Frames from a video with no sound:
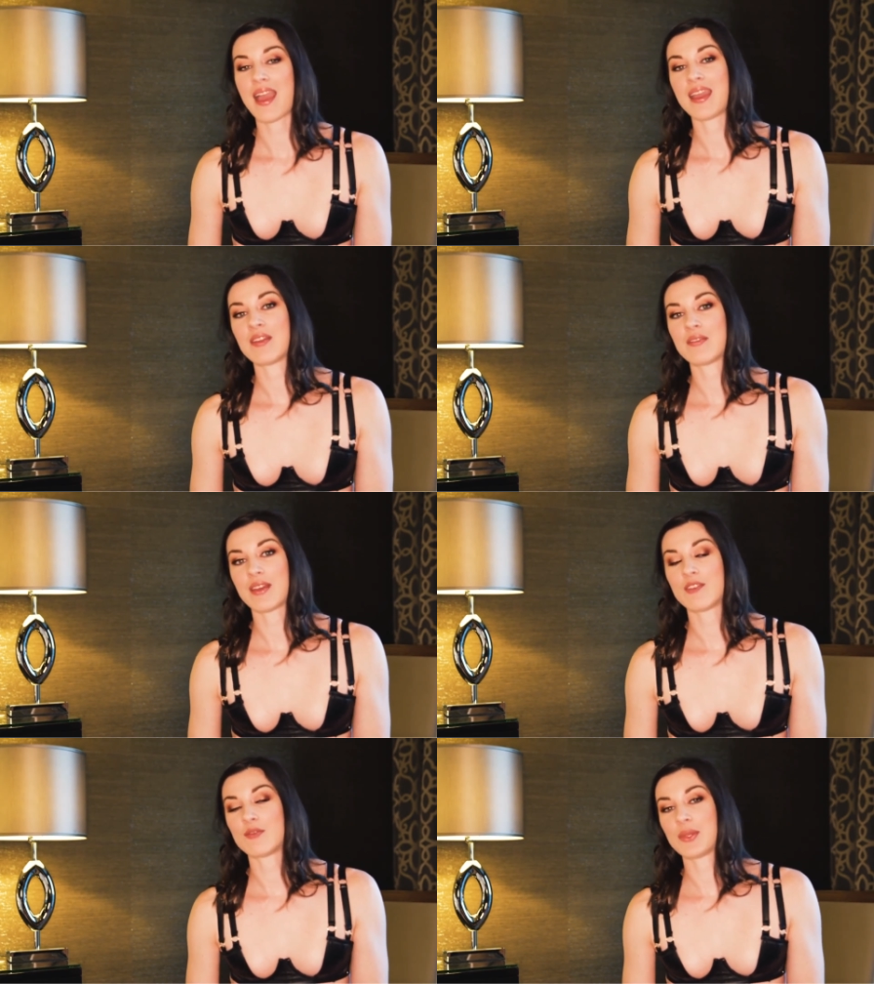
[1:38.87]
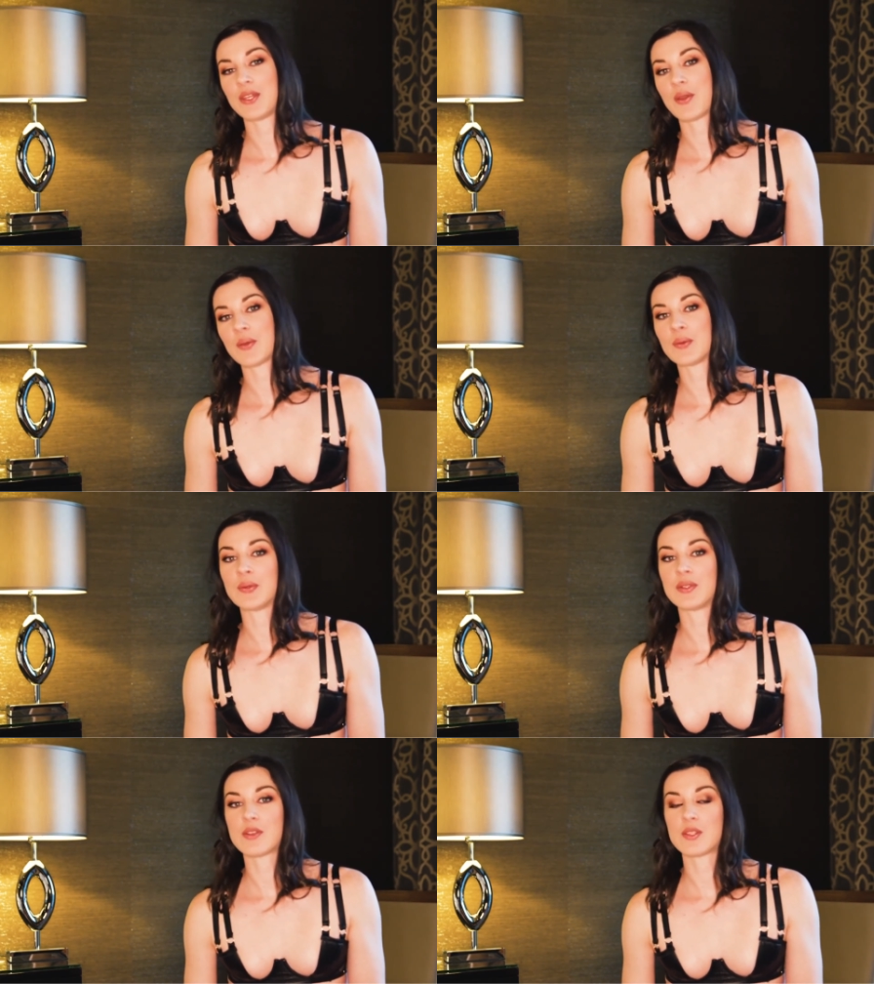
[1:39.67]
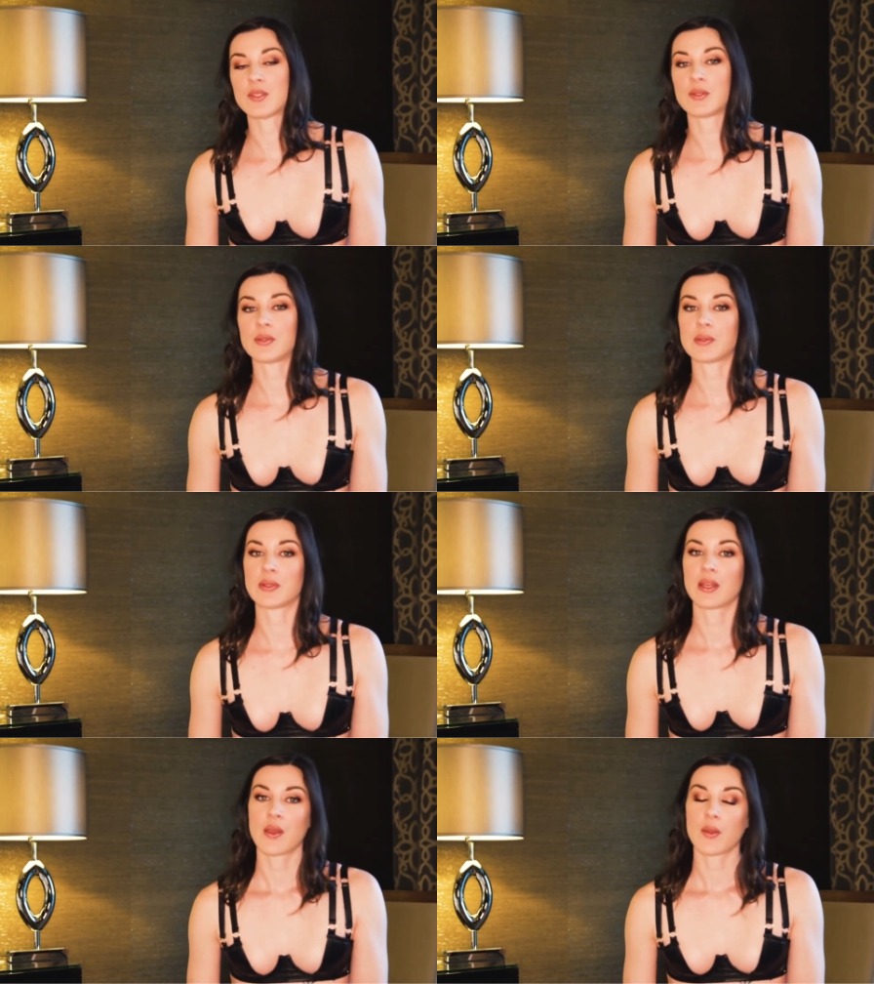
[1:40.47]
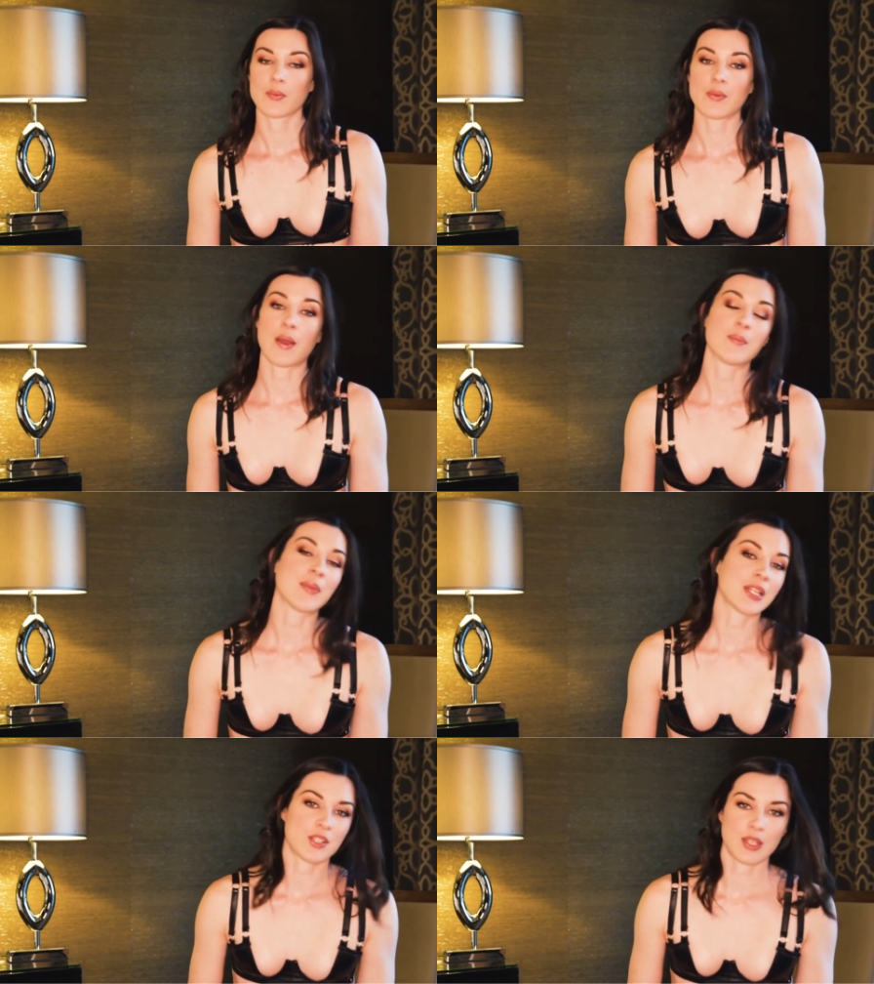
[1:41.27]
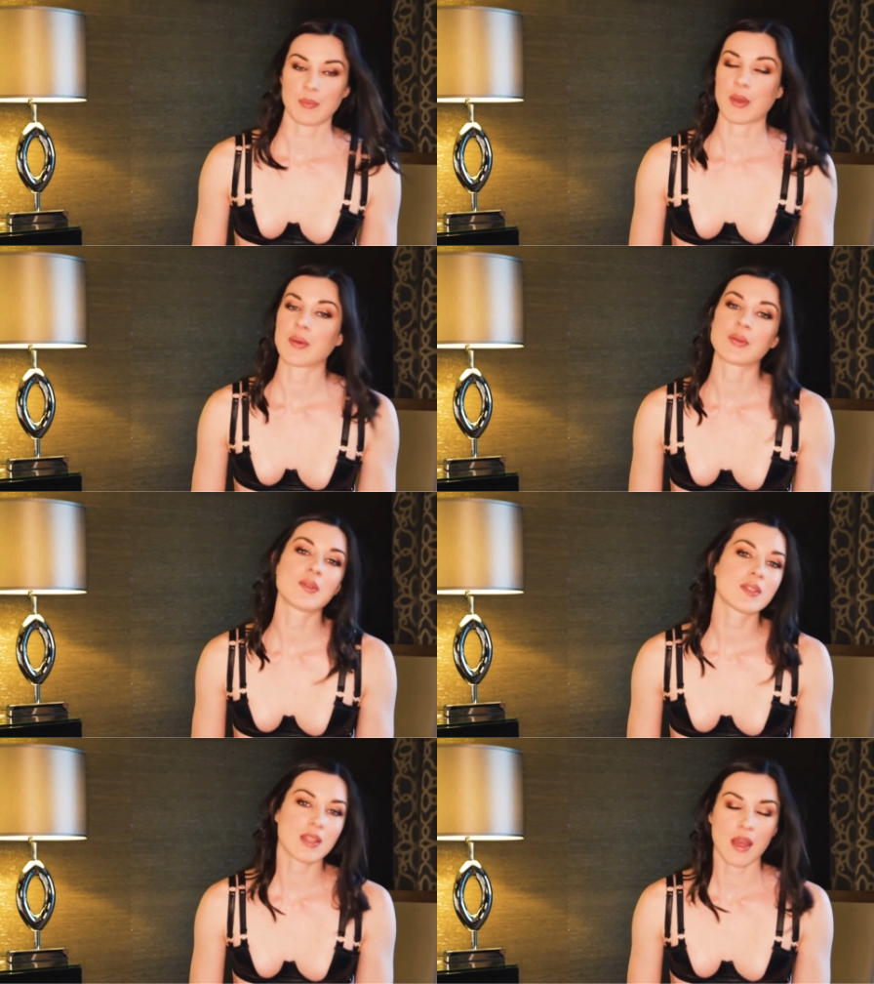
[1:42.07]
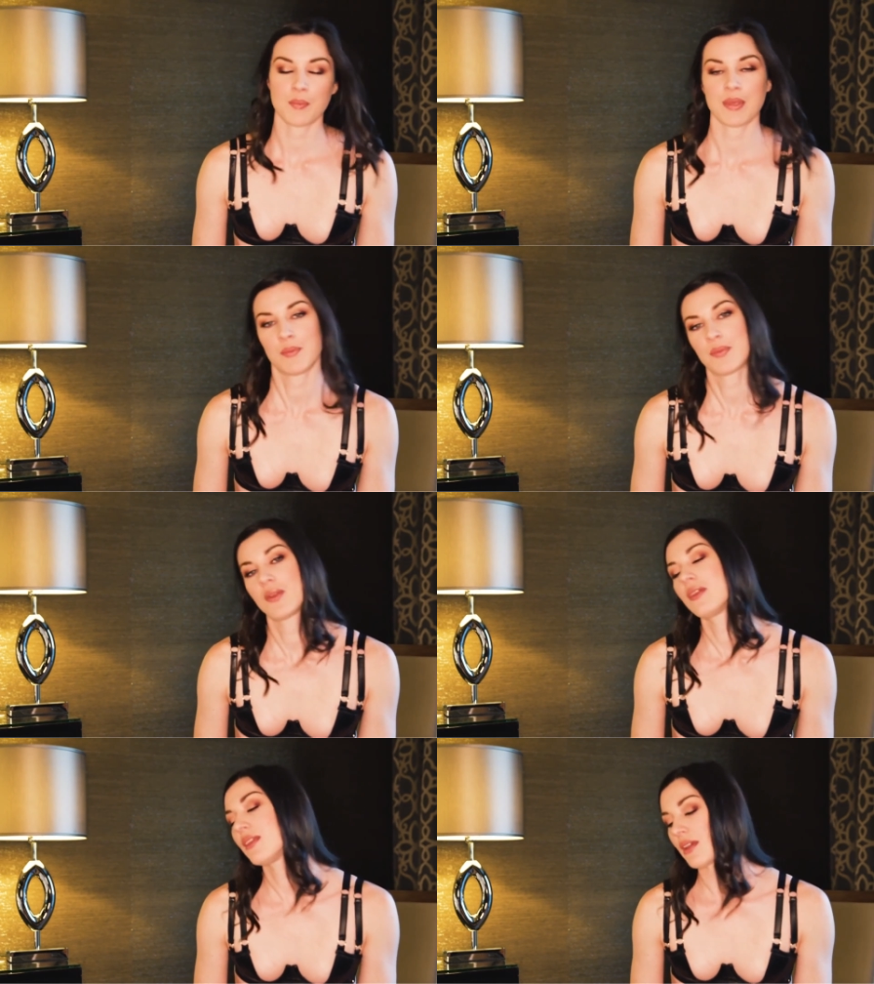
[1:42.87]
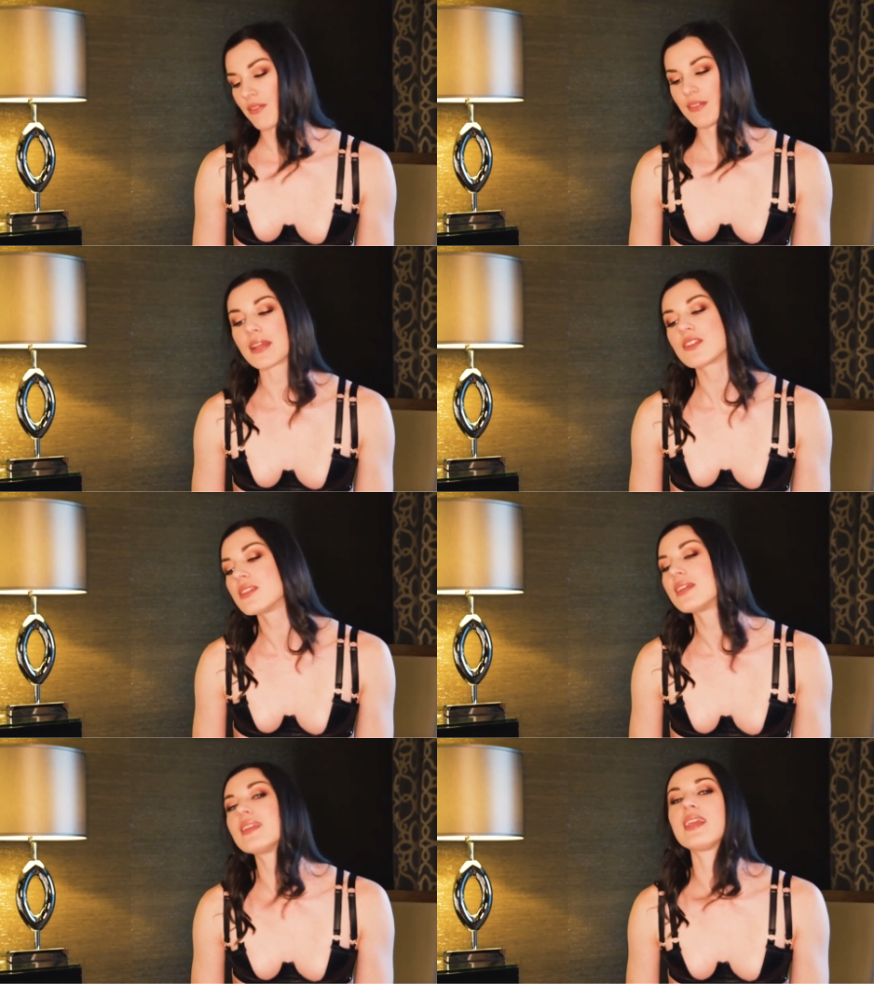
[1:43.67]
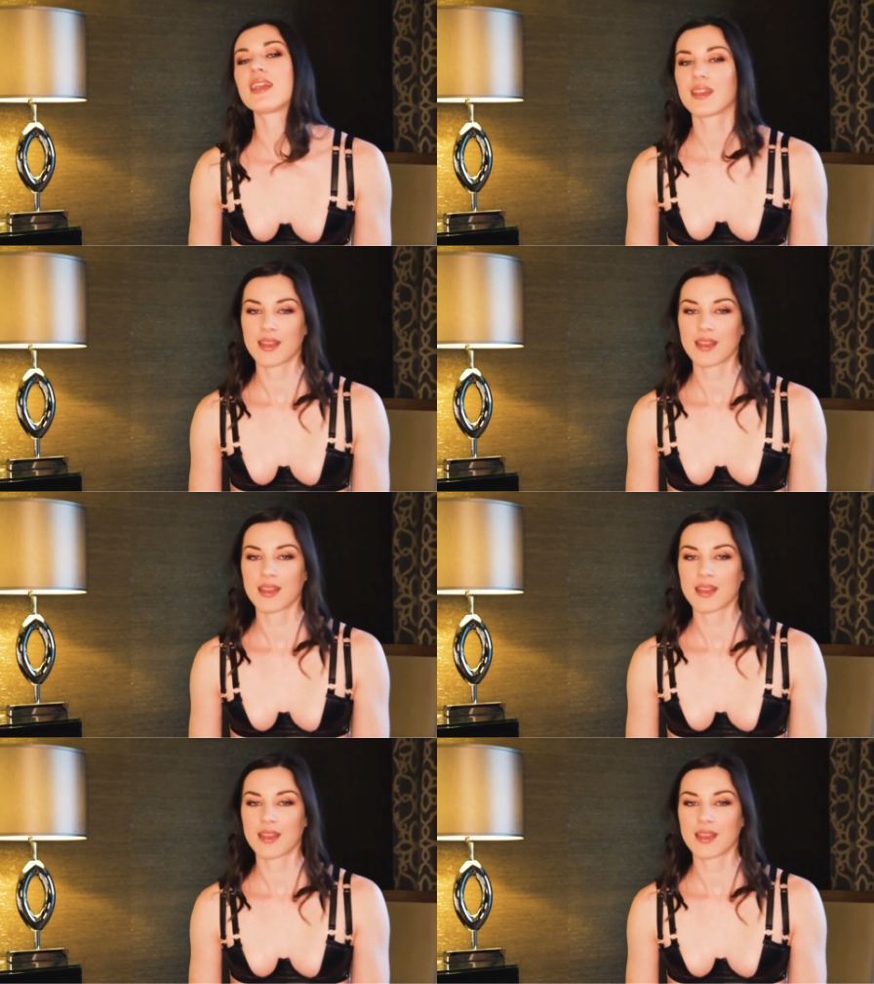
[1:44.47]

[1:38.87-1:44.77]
I've, I've been known to rub my cheekbones on people affectionately.